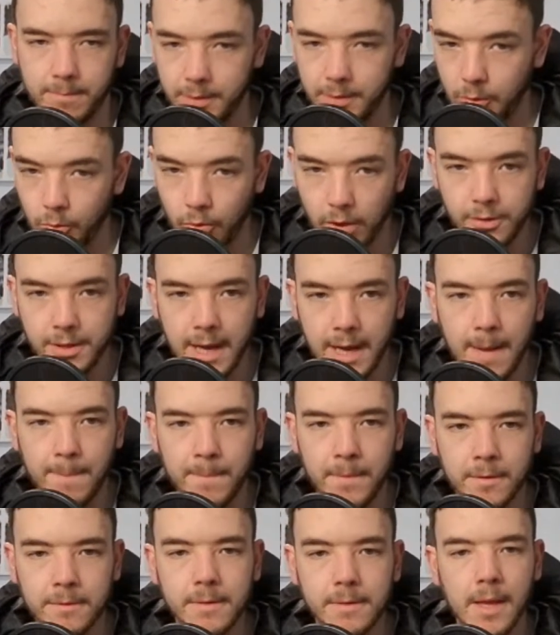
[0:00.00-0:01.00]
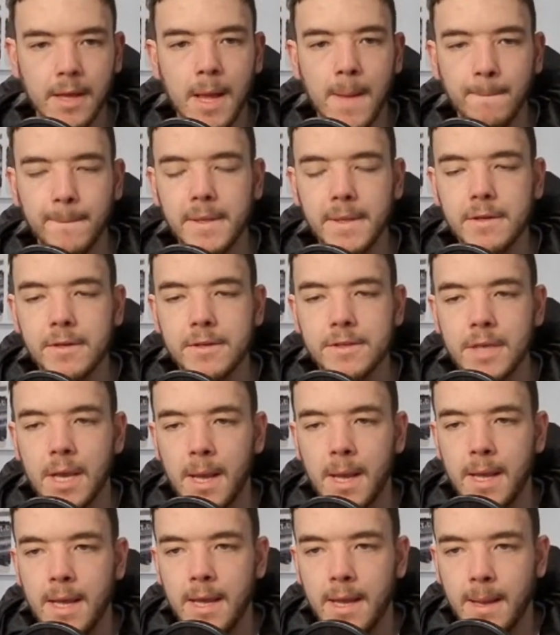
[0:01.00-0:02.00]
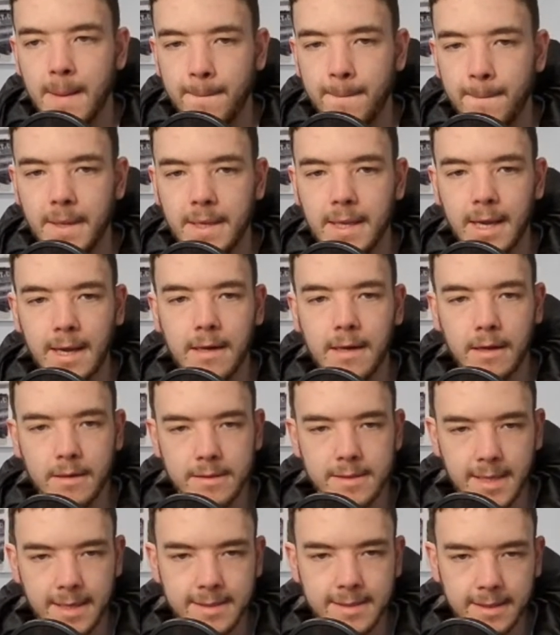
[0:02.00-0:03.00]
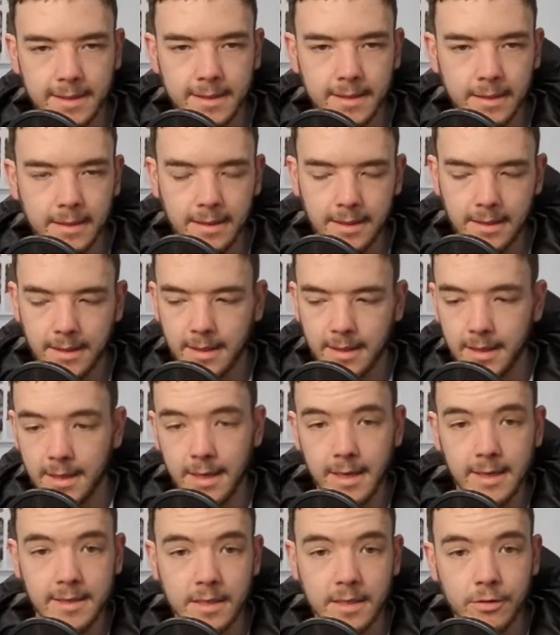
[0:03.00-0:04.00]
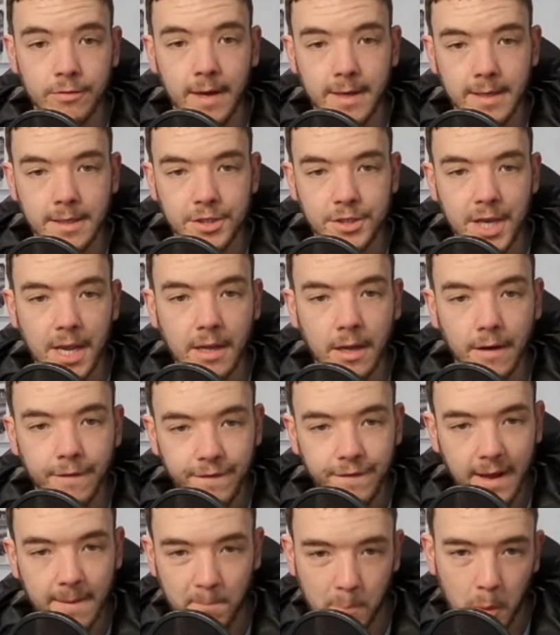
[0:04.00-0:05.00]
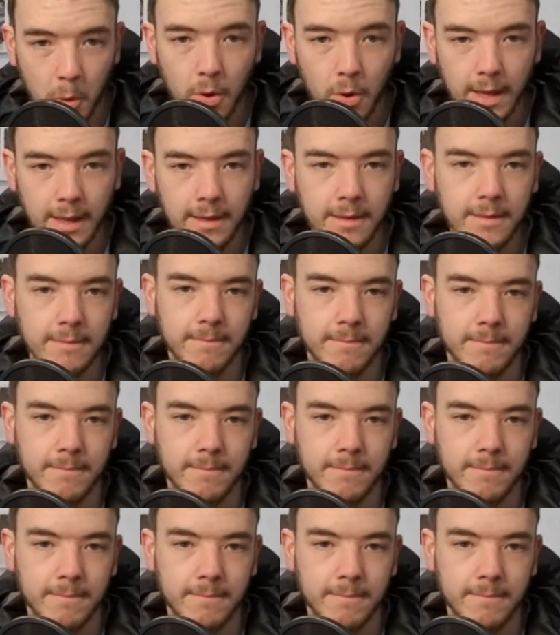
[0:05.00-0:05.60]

But it won't happen because Mikel Arteta is a Granit Xhaka fanboy.